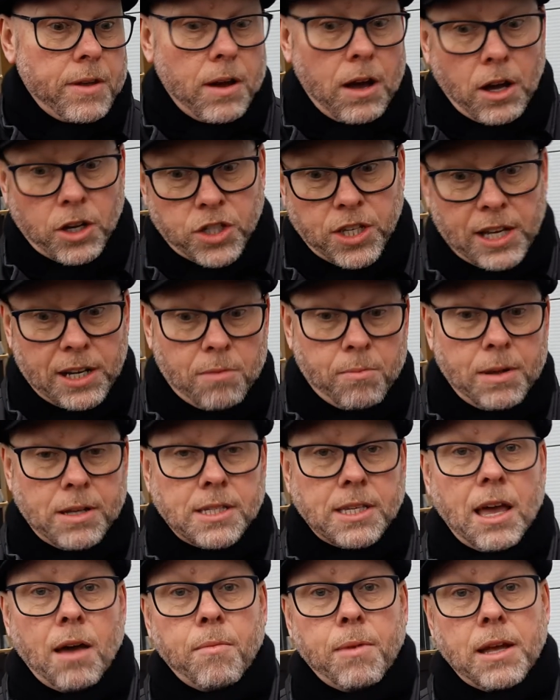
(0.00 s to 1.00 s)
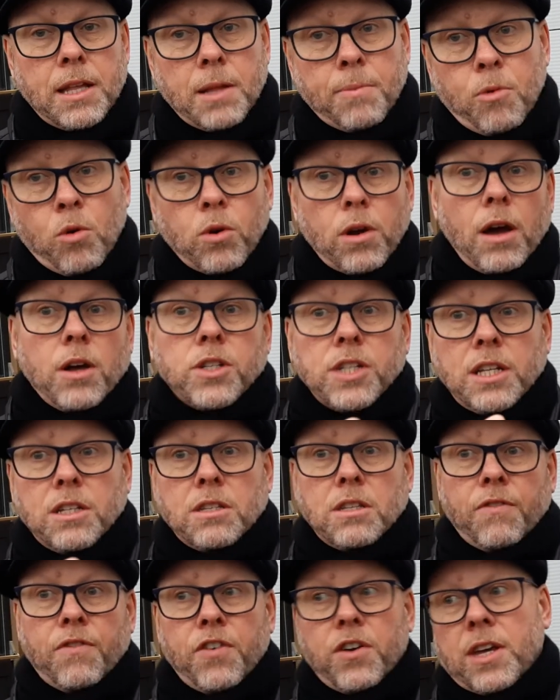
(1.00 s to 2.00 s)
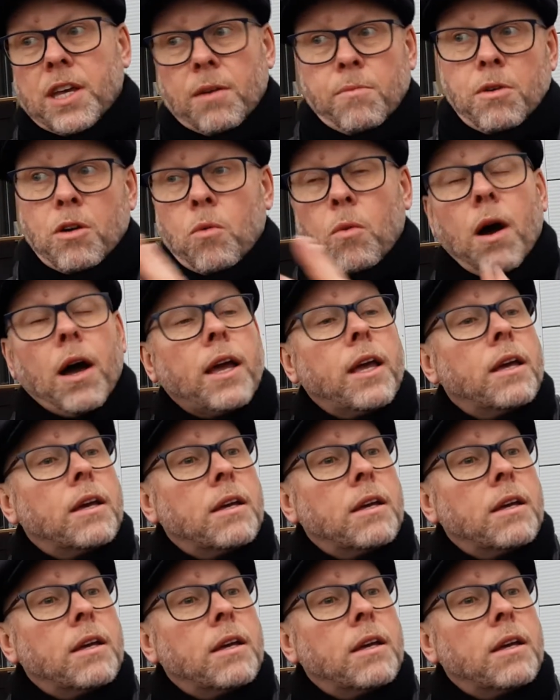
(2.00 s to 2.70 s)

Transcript: our centre mids come in, the ball goes into the feet, and we're away.